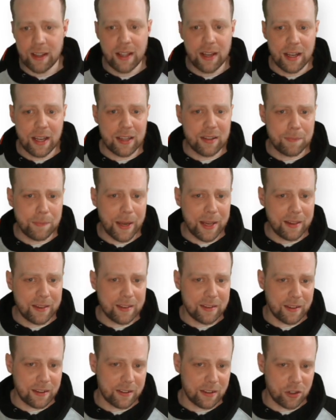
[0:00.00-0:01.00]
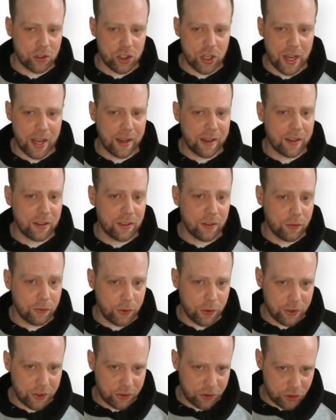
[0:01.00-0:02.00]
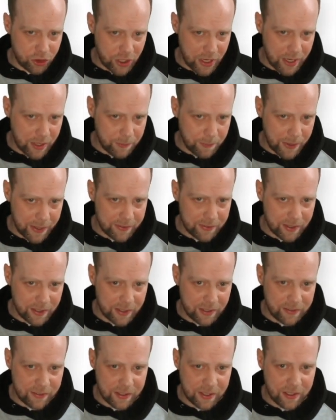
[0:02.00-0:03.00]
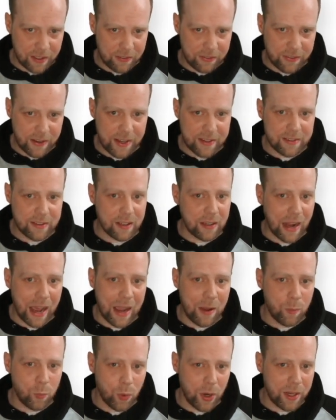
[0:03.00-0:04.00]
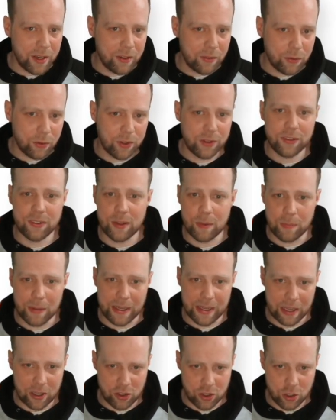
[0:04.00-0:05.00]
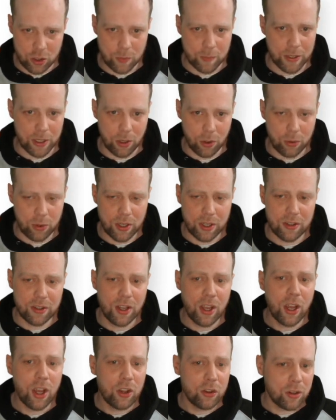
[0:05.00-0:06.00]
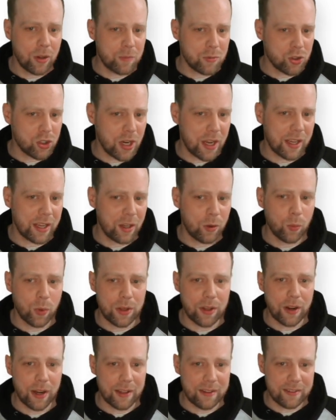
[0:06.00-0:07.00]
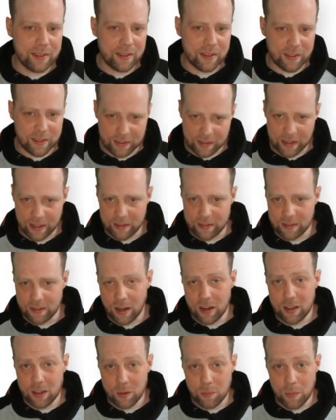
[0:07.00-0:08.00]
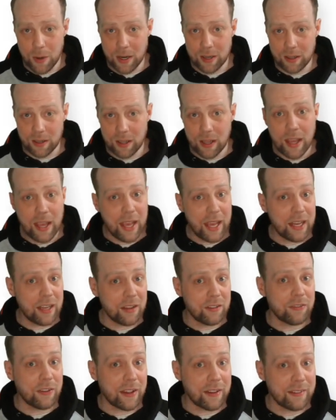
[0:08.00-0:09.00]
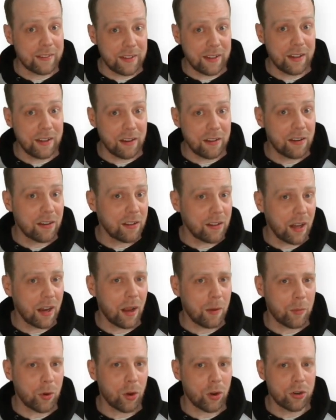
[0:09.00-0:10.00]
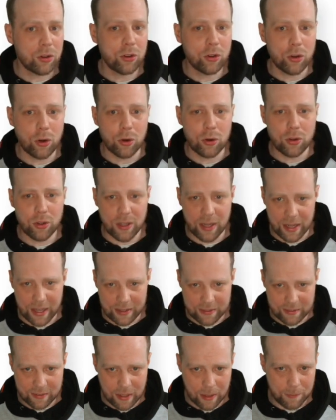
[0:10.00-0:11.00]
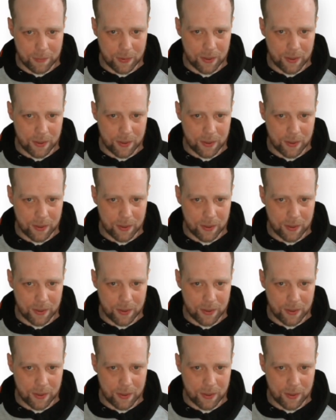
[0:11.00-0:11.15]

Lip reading: Let's play this as a check. The first check basically signifies that I'm waiting for this application to be loaded, so I'm checking whether I see this get started button, and if I see it, then I'm going to go to the next step.